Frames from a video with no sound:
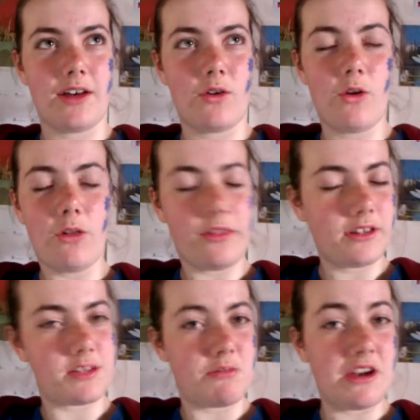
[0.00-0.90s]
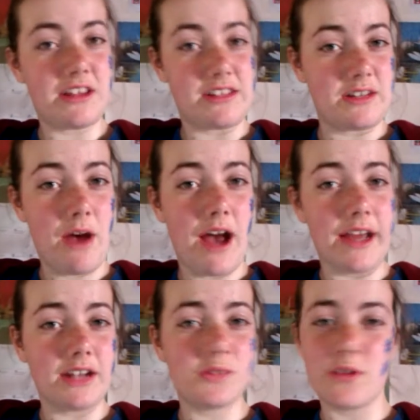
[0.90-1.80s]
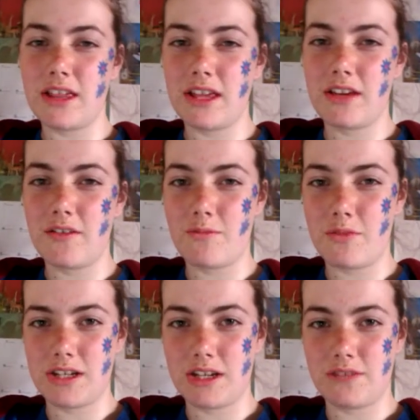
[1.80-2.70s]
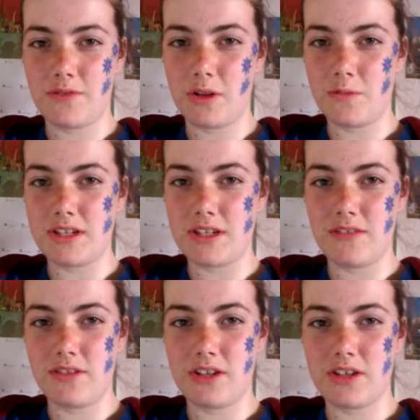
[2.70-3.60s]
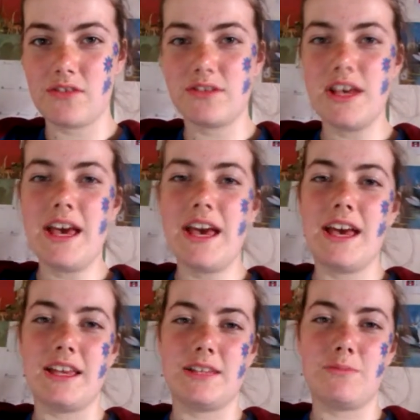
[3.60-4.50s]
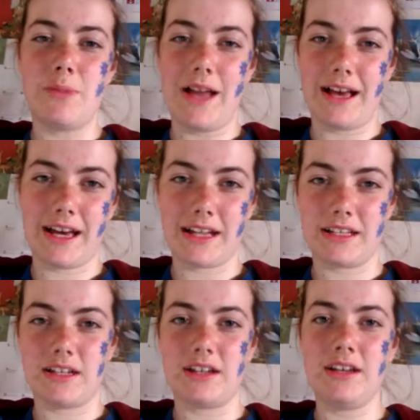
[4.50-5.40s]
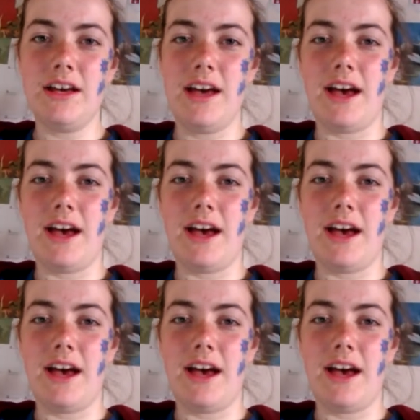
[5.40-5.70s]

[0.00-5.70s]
all that springs to mind when I think of British films and TV shows is Blackadder